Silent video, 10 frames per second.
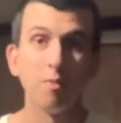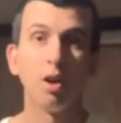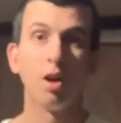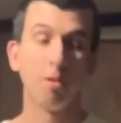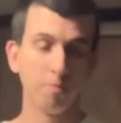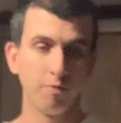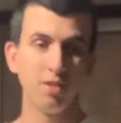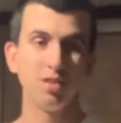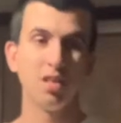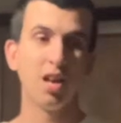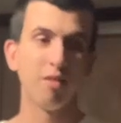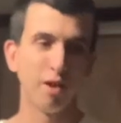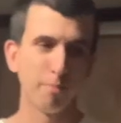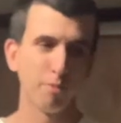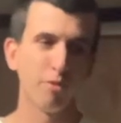um, VCR
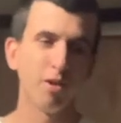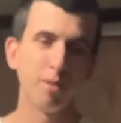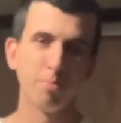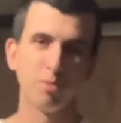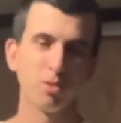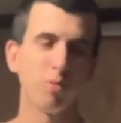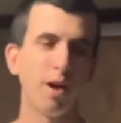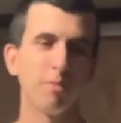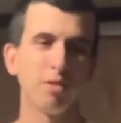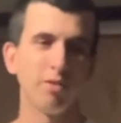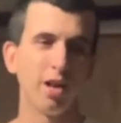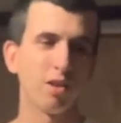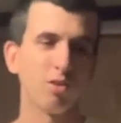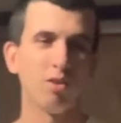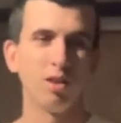up before I swabbed it with
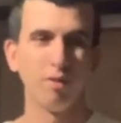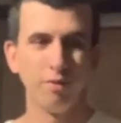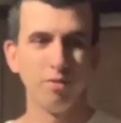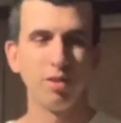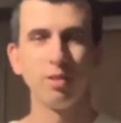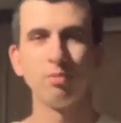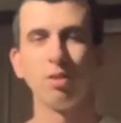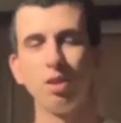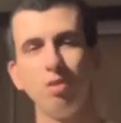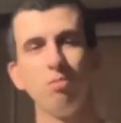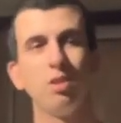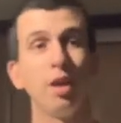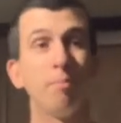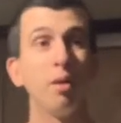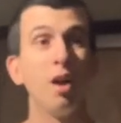alcohol and a few things with a
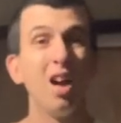Q-tip,